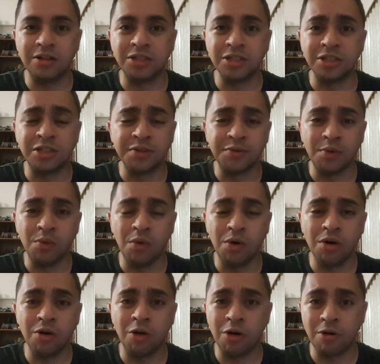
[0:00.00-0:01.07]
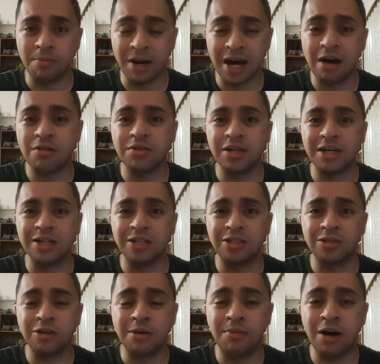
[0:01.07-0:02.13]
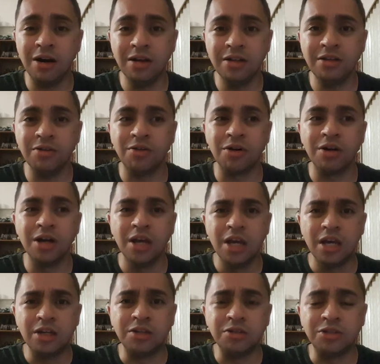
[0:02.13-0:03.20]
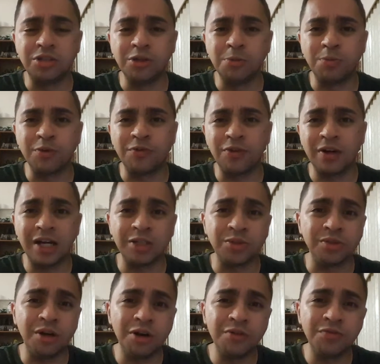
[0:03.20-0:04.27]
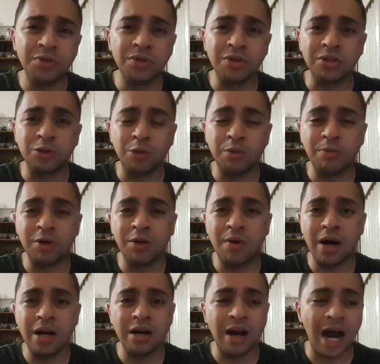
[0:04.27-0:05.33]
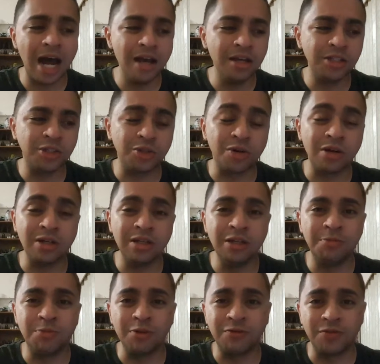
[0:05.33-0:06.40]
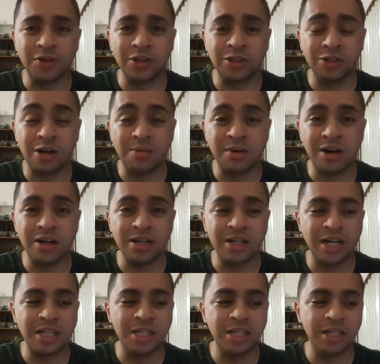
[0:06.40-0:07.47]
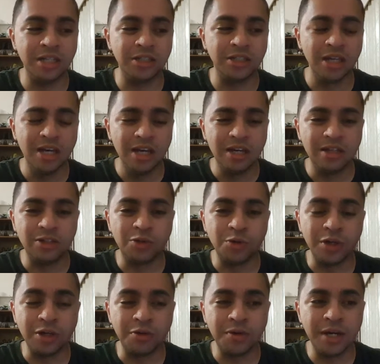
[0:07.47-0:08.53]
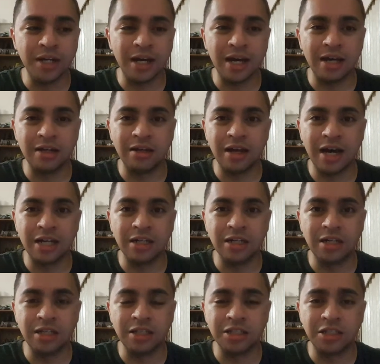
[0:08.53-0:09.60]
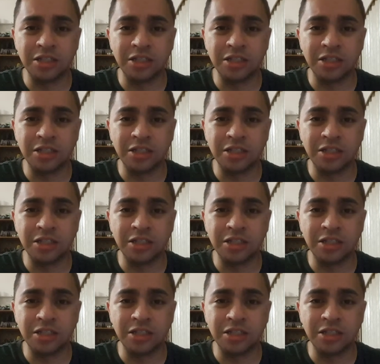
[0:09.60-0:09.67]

since Civil War, or now that it's Tom Holland, or do you still prefer Andrew Garfield or Tobey Maguire? I strongly prefer Tom Holland. I think he's doing great at handling the